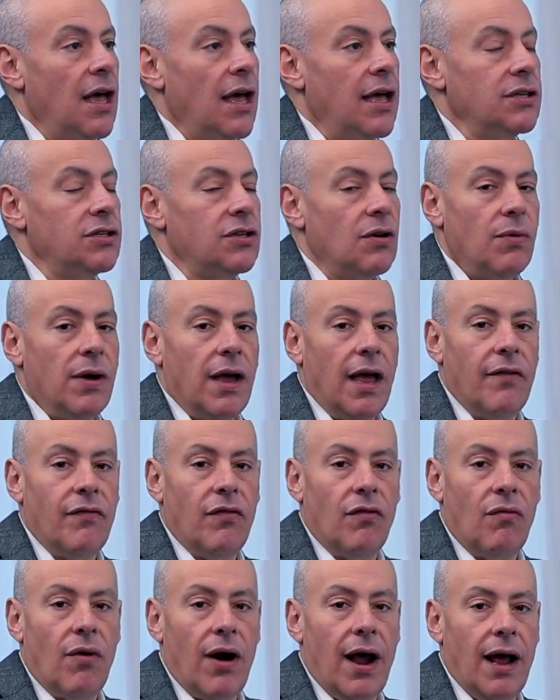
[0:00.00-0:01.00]
And so we have
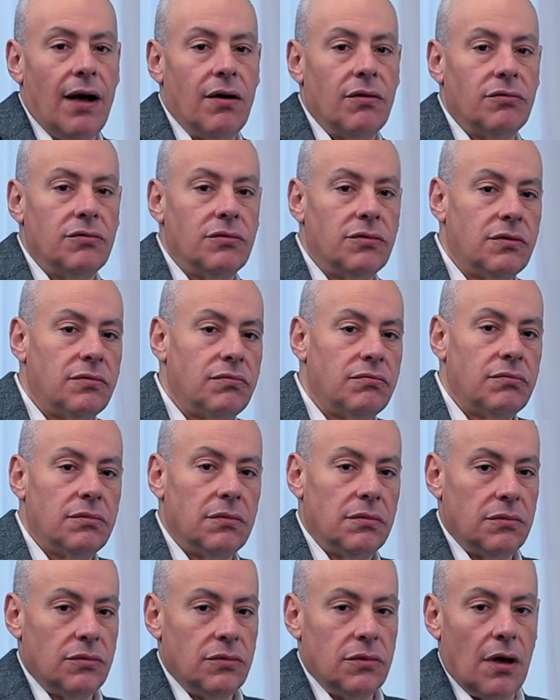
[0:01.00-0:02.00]
around
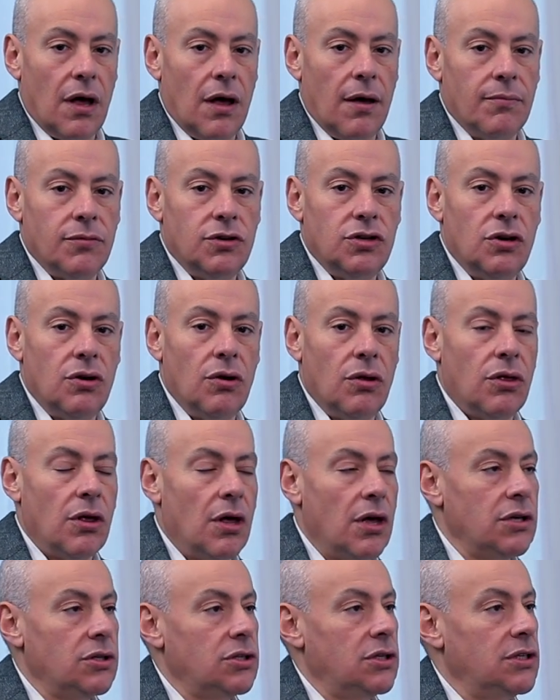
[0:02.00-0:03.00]

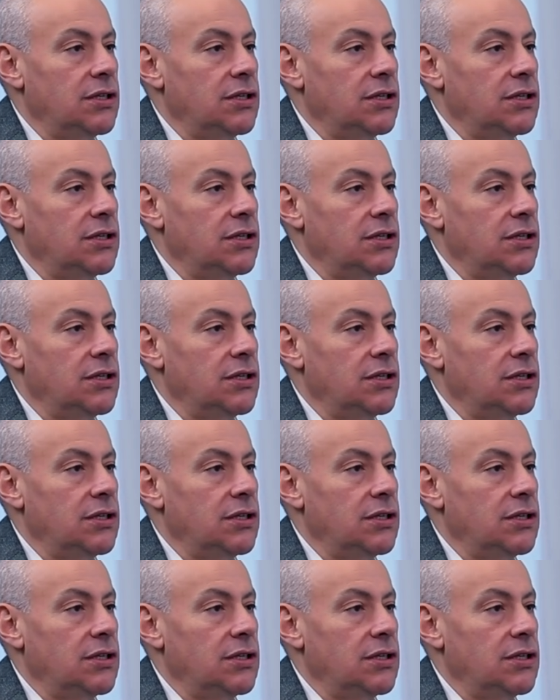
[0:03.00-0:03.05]
2/3